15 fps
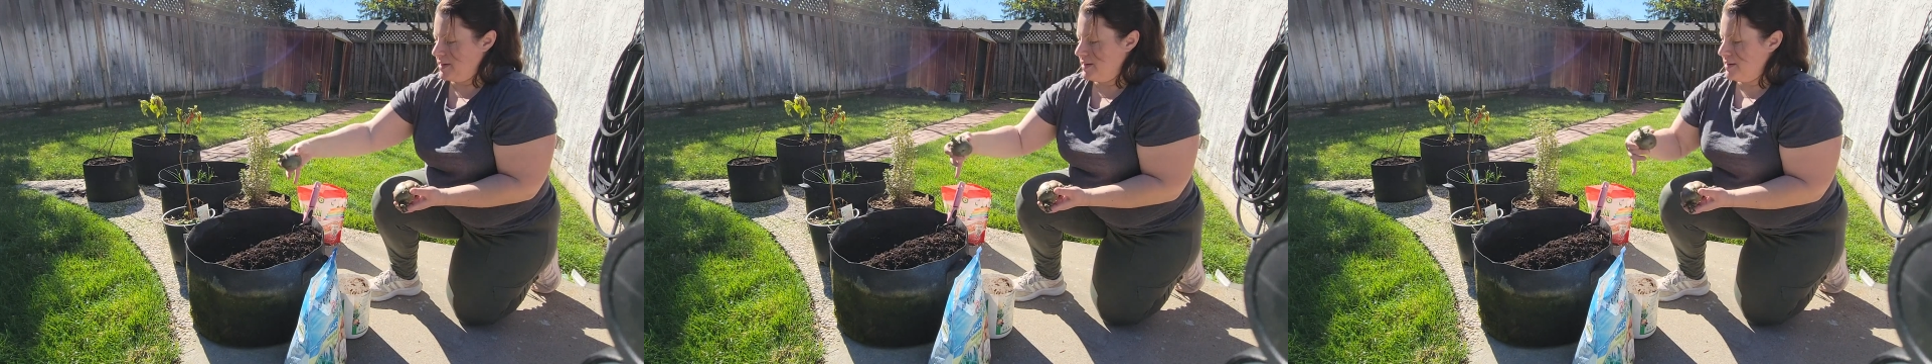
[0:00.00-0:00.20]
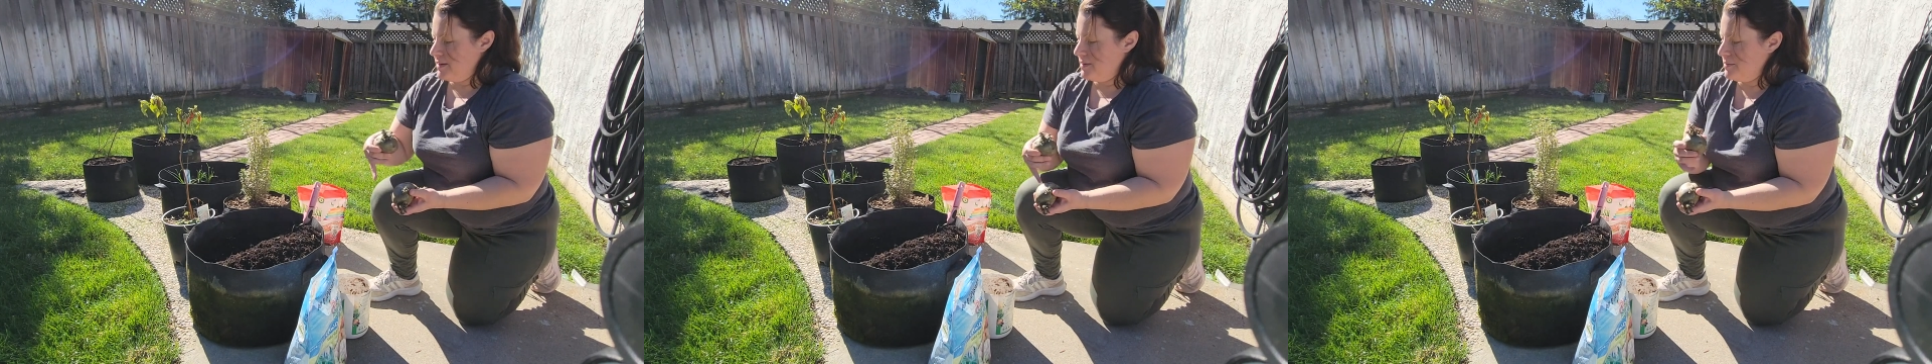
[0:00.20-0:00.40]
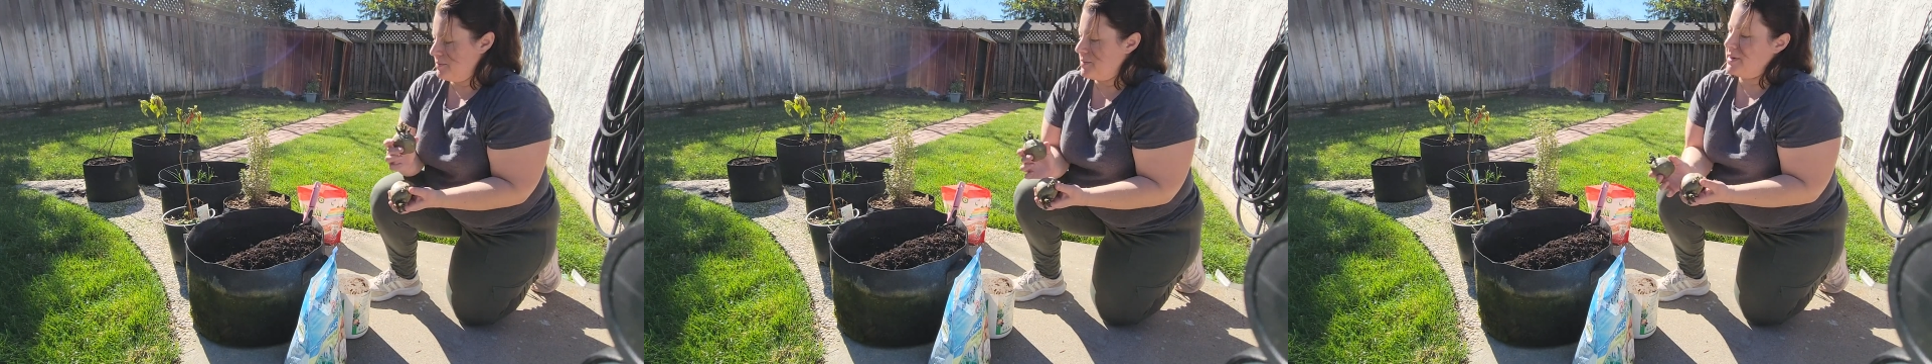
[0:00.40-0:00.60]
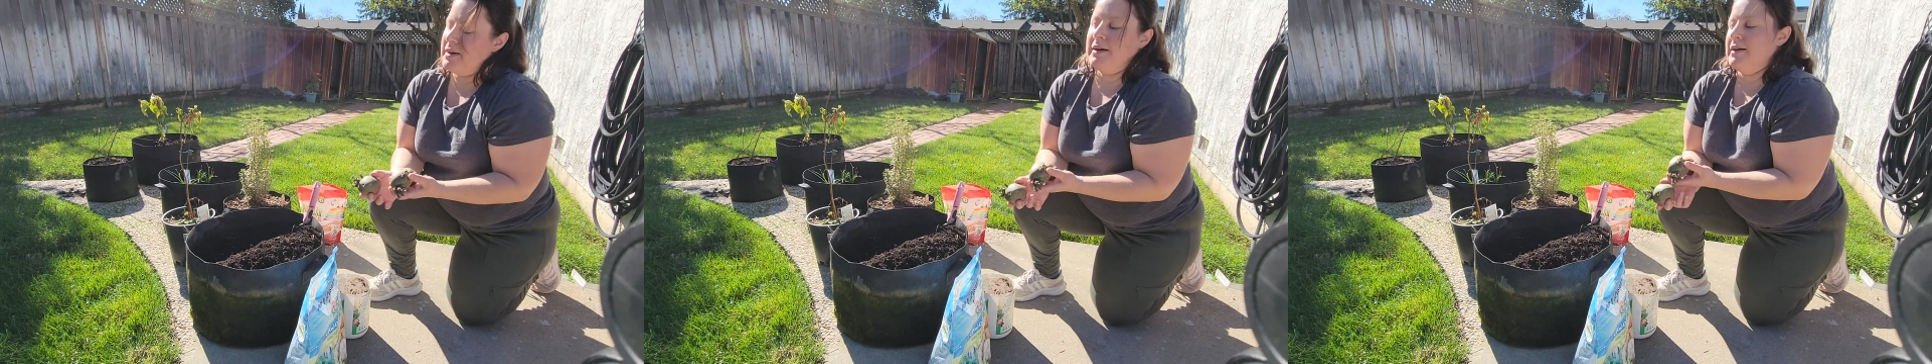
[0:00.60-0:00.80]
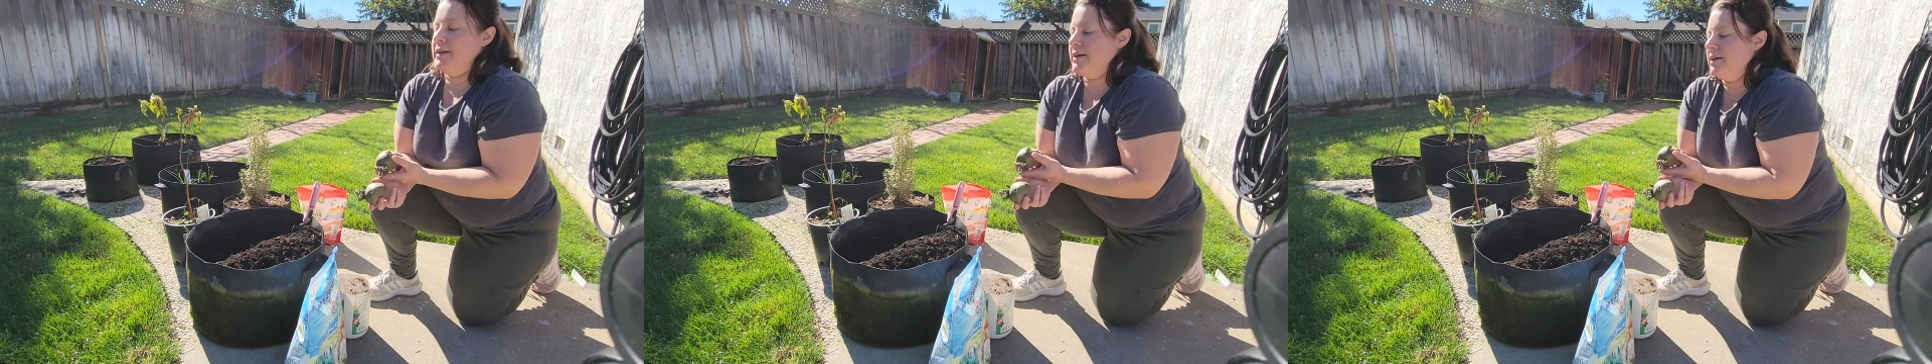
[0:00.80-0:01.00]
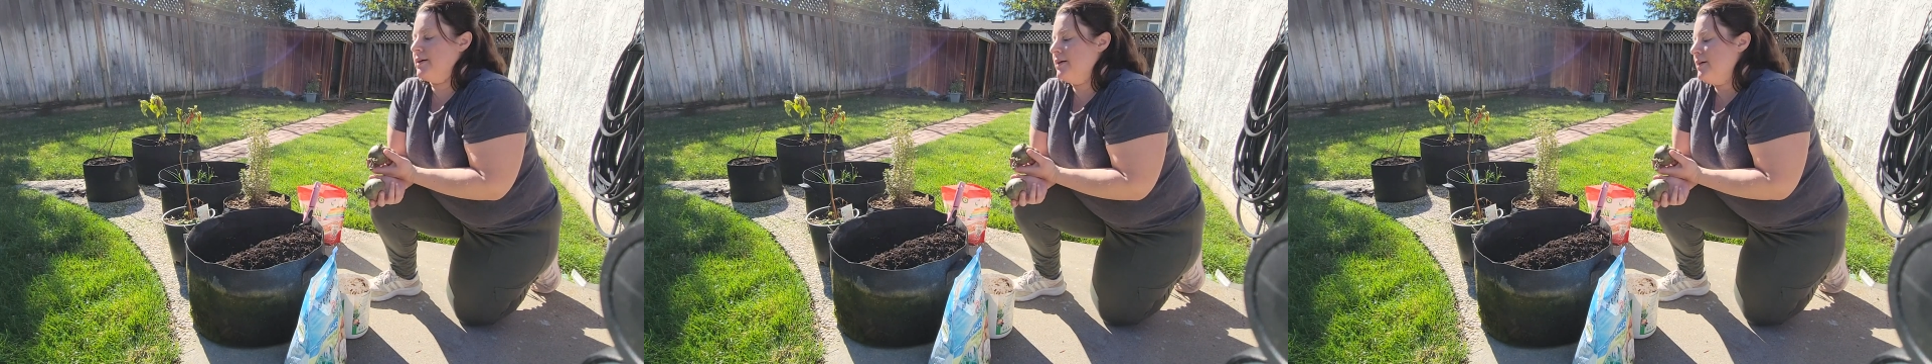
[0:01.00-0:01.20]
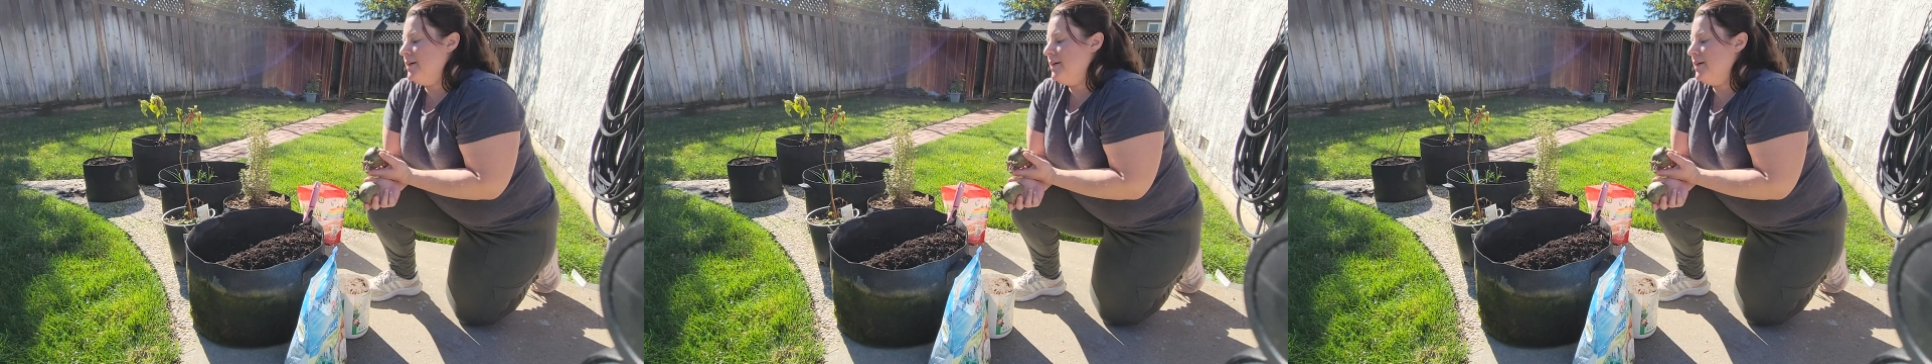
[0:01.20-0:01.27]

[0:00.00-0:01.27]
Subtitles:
in my